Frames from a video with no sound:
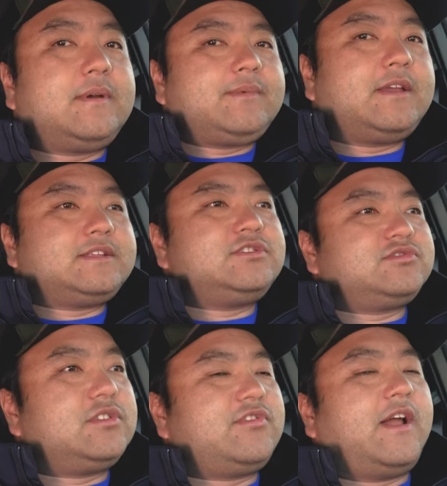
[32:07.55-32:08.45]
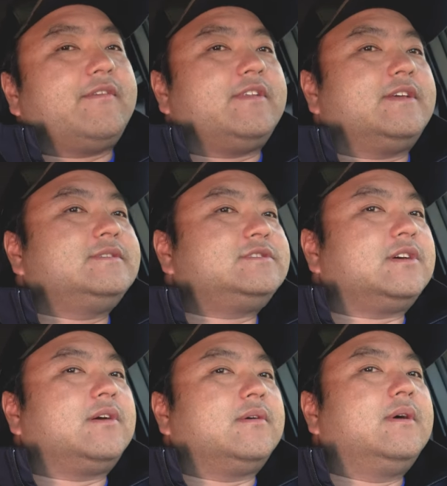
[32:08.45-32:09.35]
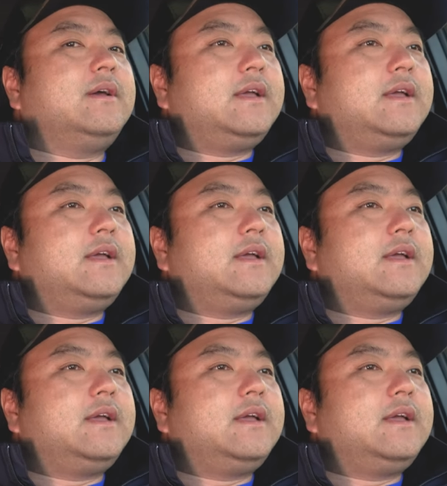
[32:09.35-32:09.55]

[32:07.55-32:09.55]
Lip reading: I mean, I enjoyed driving it, so